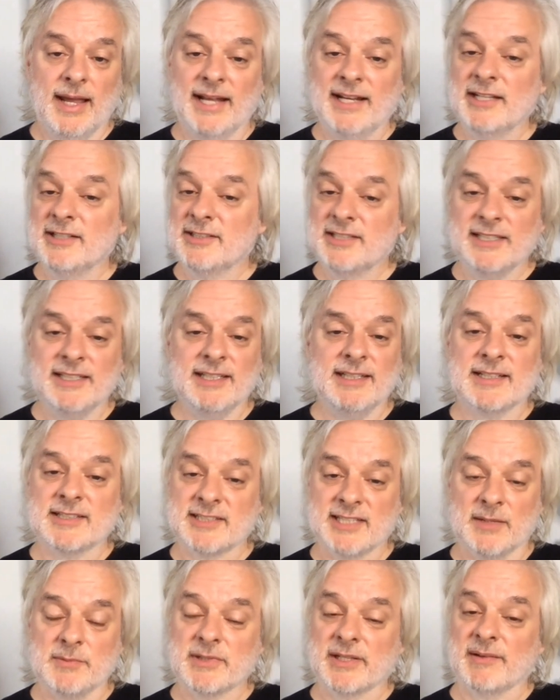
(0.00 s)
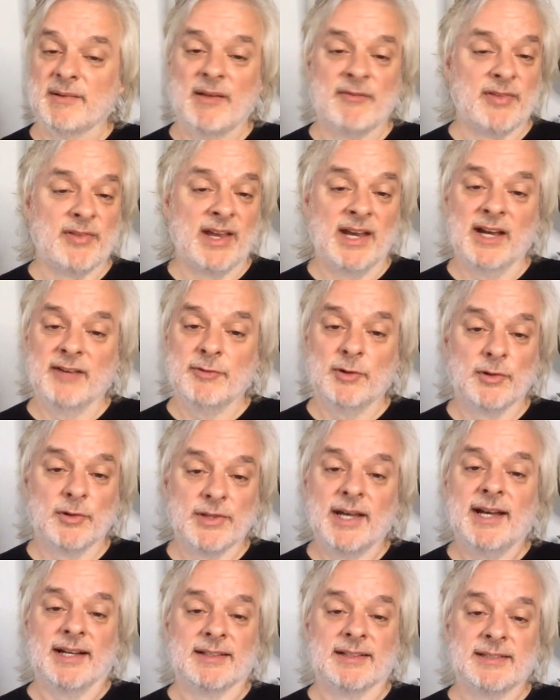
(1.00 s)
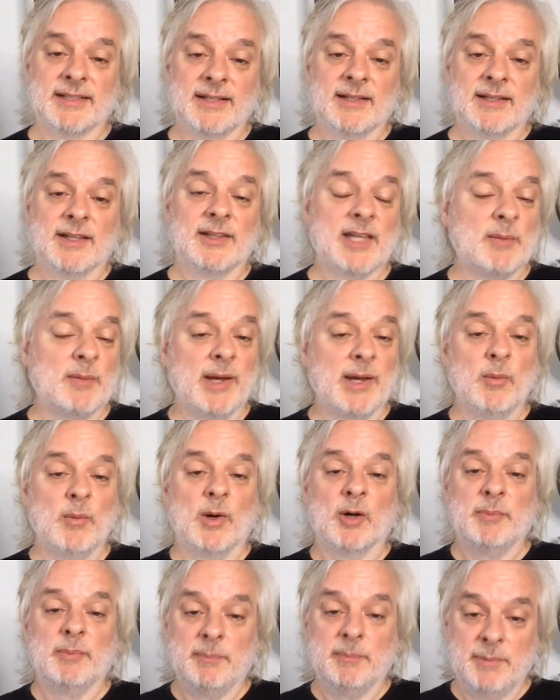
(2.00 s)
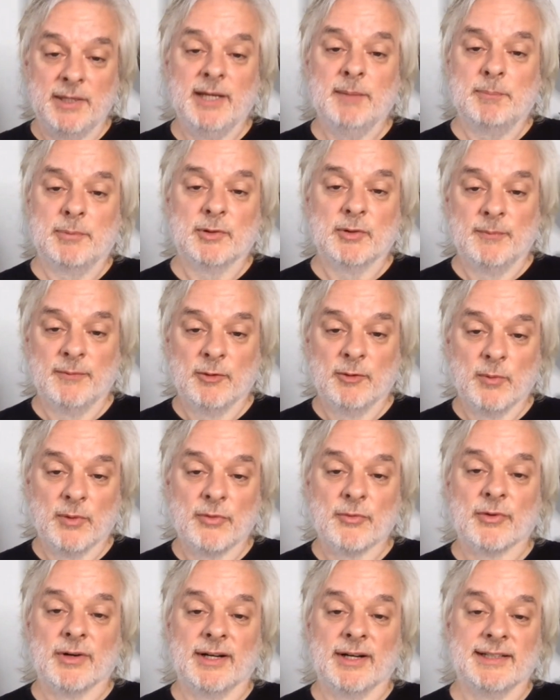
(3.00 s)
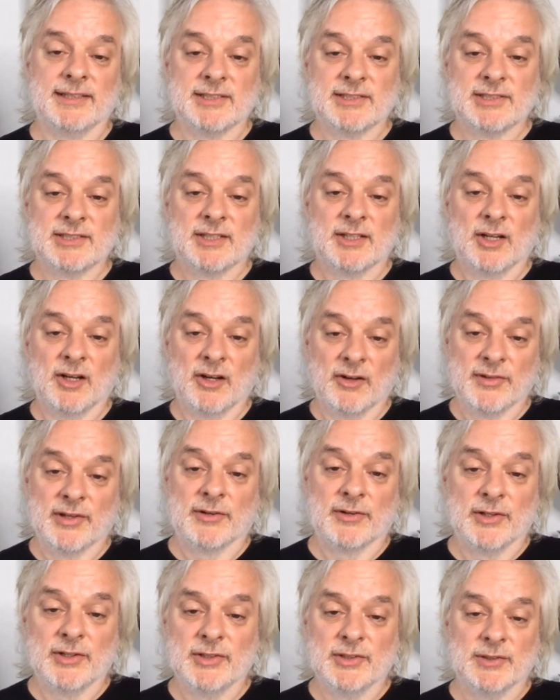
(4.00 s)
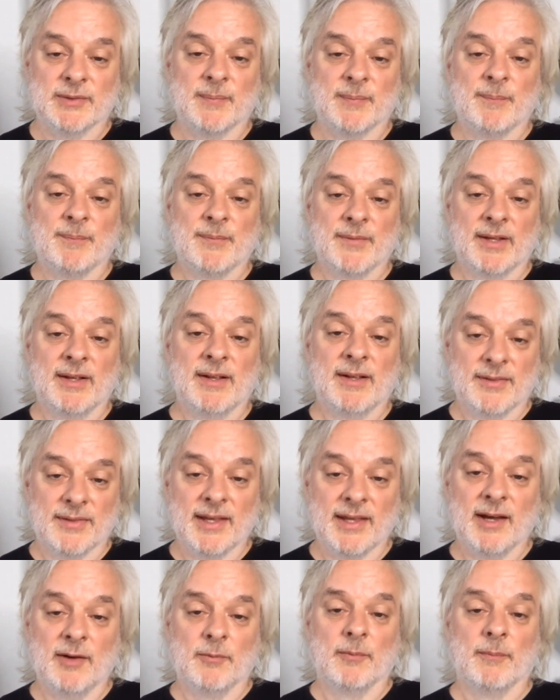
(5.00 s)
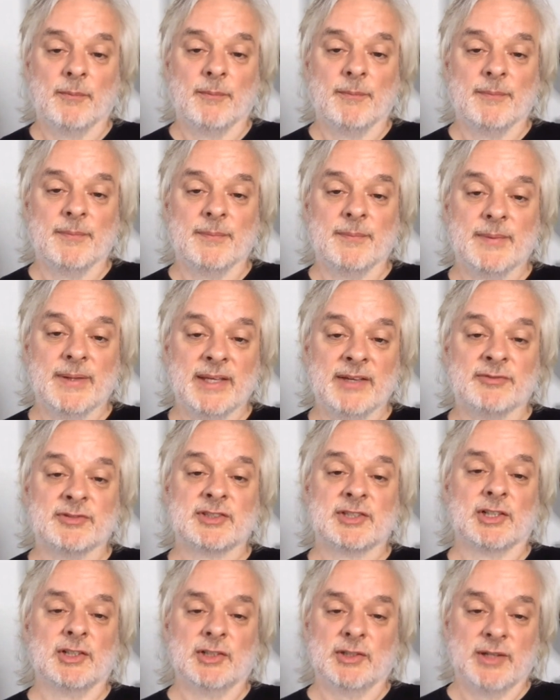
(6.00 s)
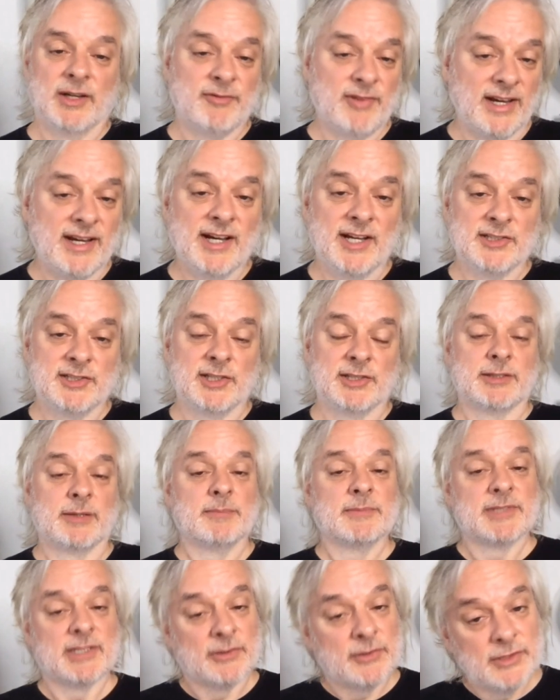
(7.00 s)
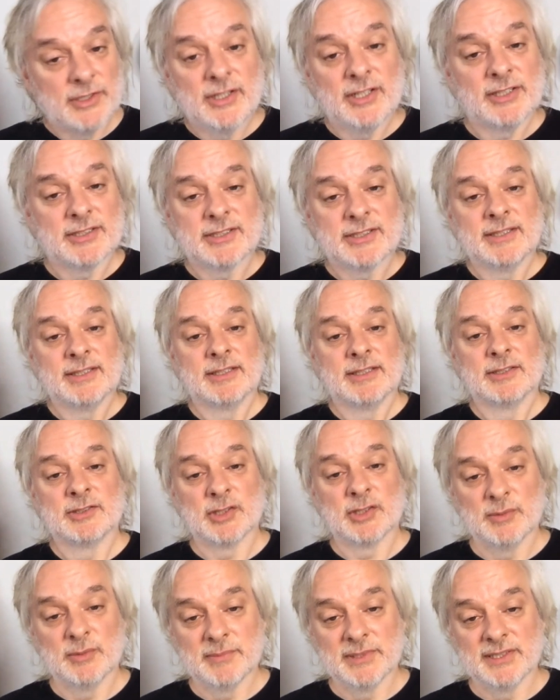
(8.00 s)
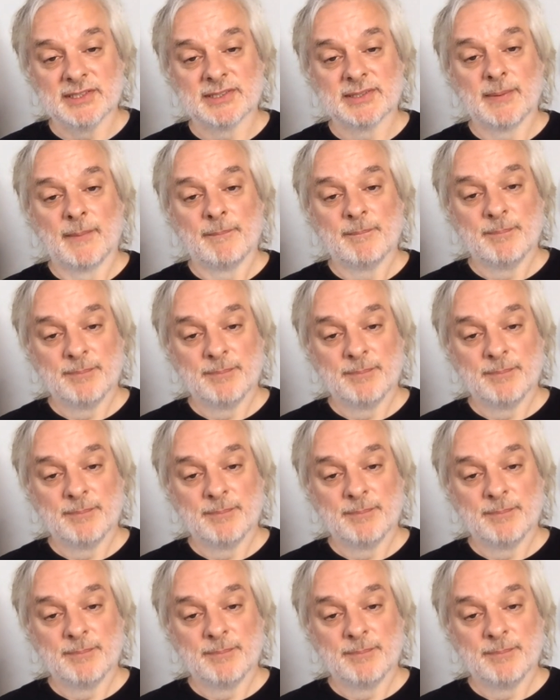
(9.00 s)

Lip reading: And indeed, it seems that if they have all that, then they may well be people with rights of their own. That, if so, if AI systems are not zombies,